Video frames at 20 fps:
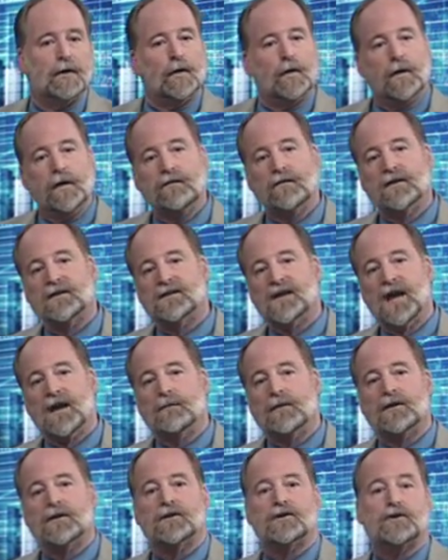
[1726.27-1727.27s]
We've
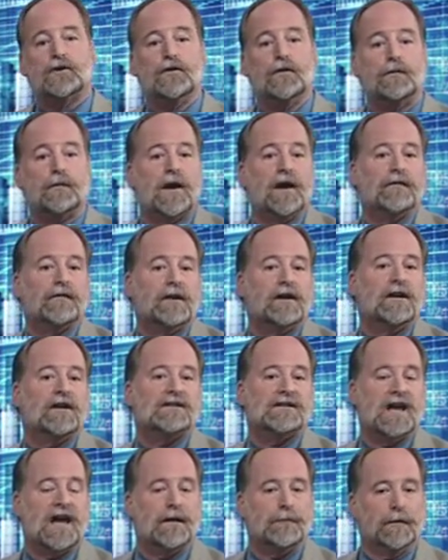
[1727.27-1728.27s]
examined two prevalent
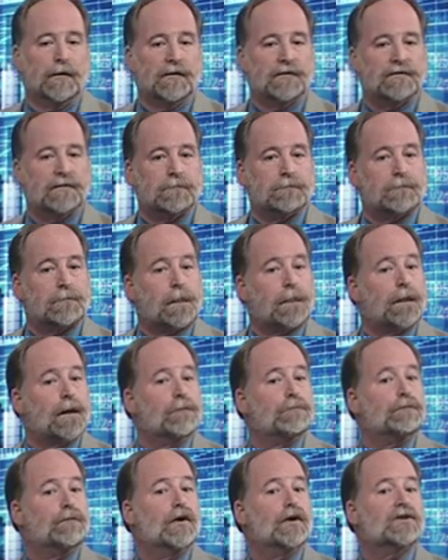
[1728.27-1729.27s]
examples,
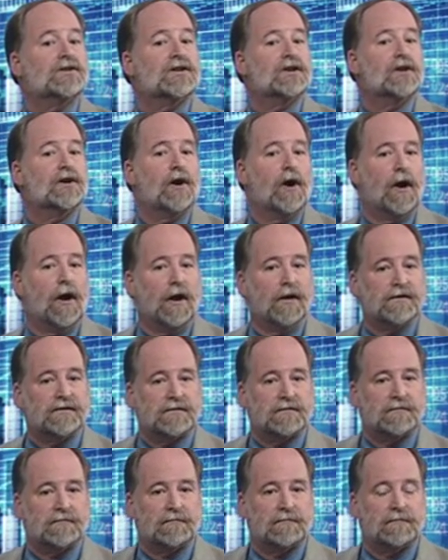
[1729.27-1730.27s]
puts and
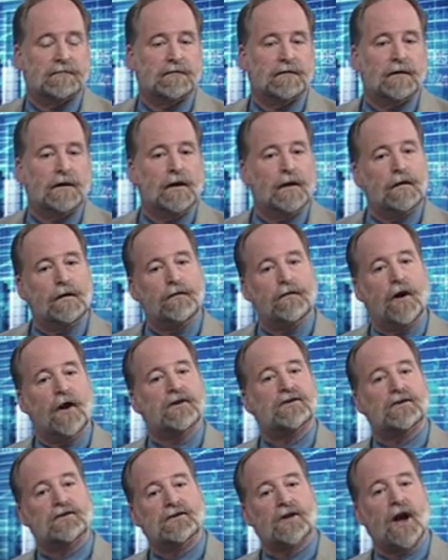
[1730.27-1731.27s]
calls. We've
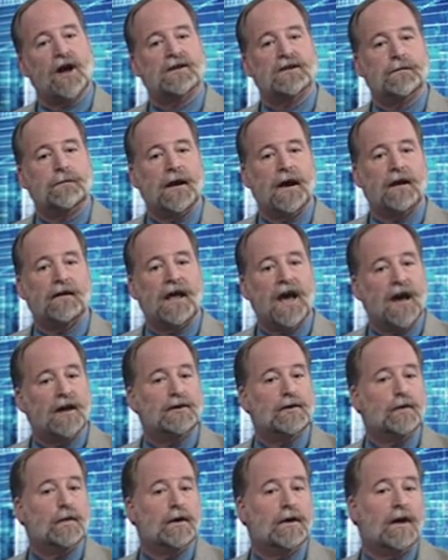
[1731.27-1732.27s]
also talked about how
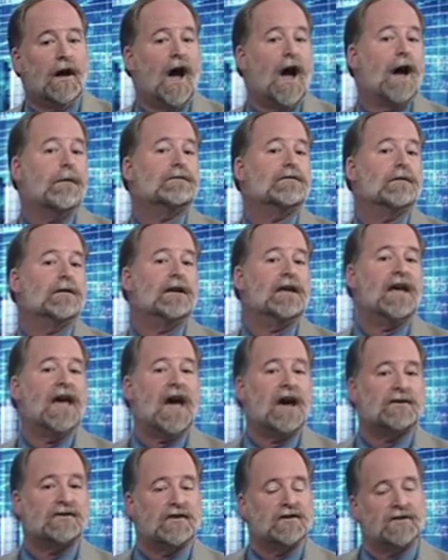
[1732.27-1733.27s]
you would optimally
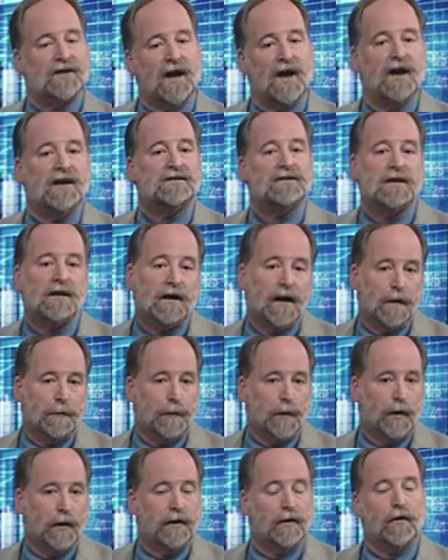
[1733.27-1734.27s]
exercise a
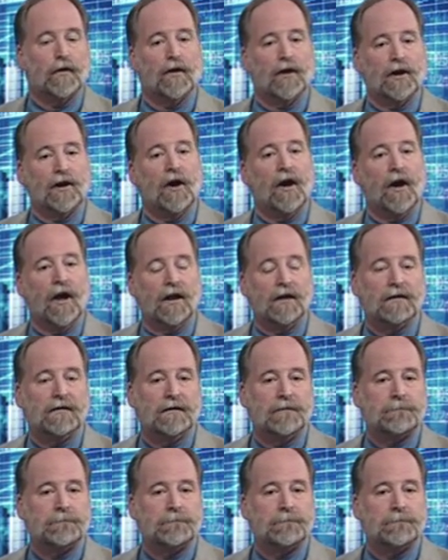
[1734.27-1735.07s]
put or a call.